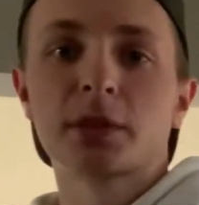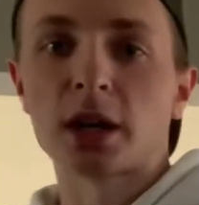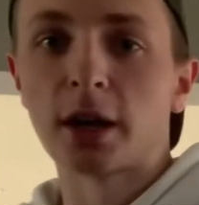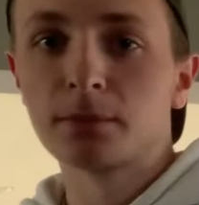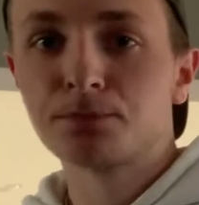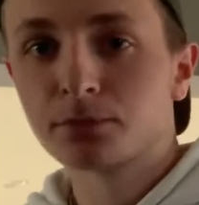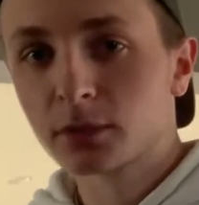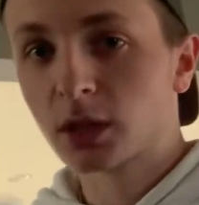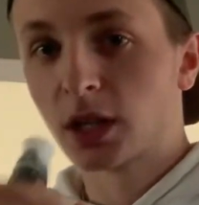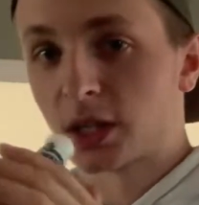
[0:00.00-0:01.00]
Okay?
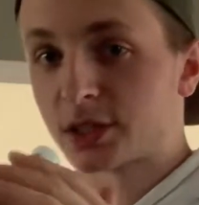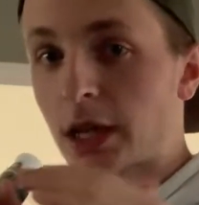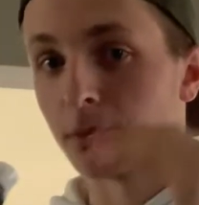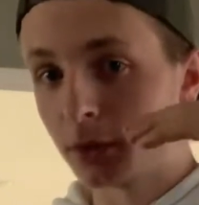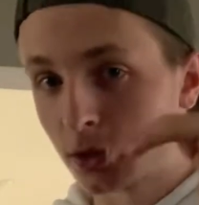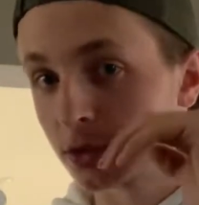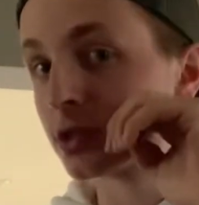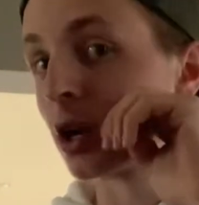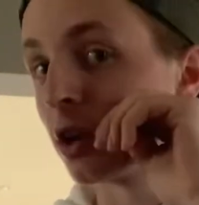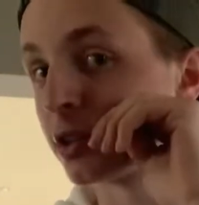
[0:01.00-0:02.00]
Except you're
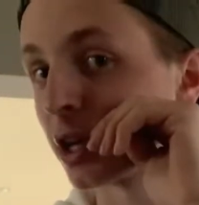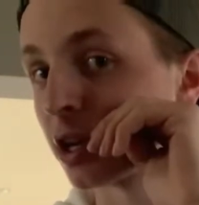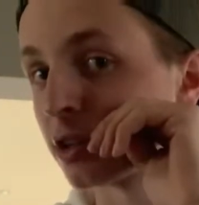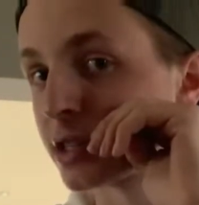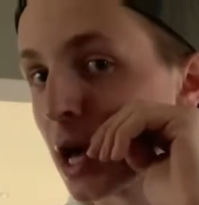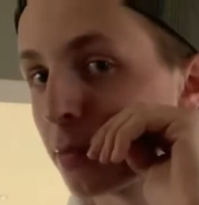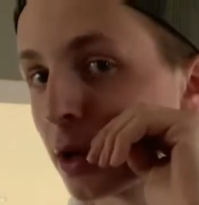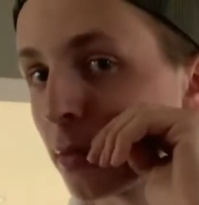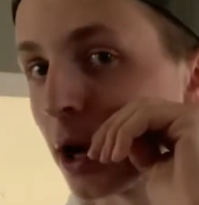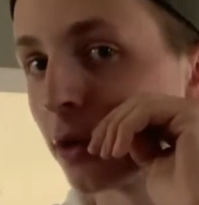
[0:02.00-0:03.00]
starting to tongue your top of
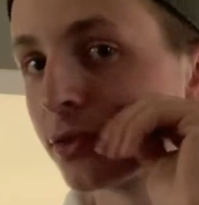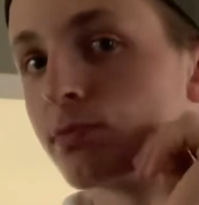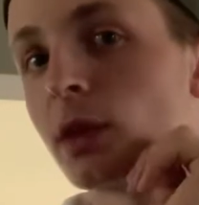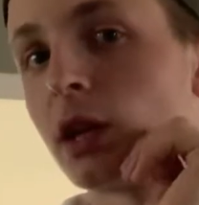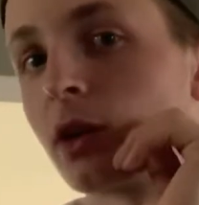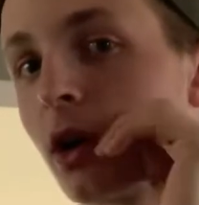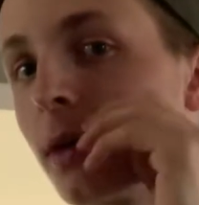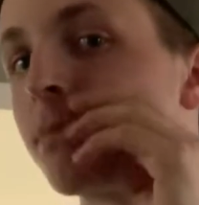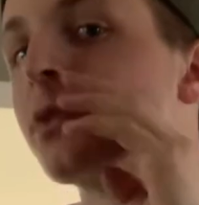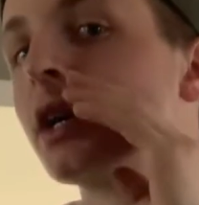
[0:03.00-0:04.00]
your mouth, and you're
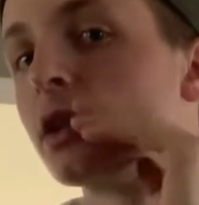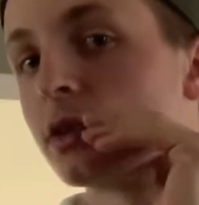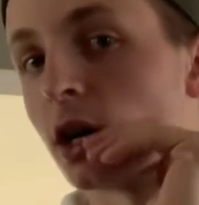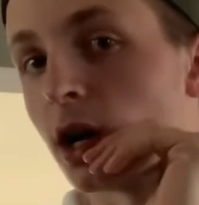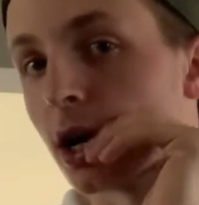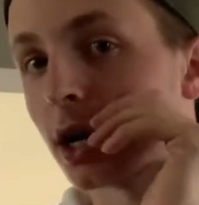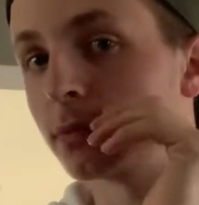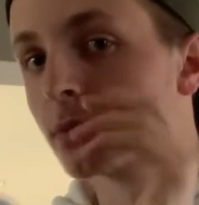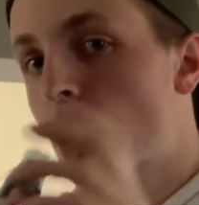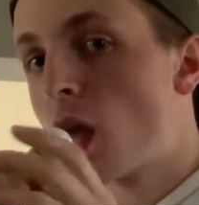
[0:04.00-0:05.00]
going,
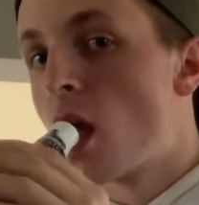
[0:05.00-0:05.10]
ta-hut.